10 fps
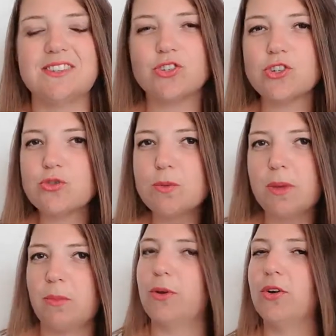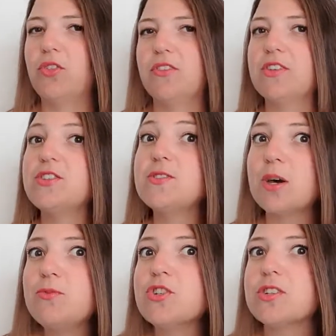just remember that the
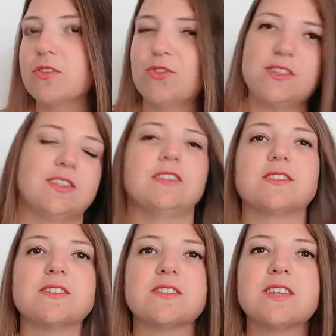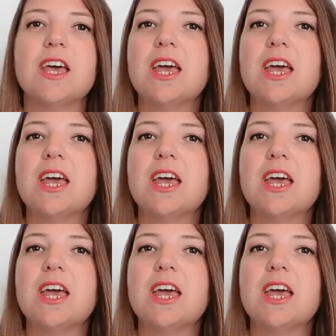subject of the sentence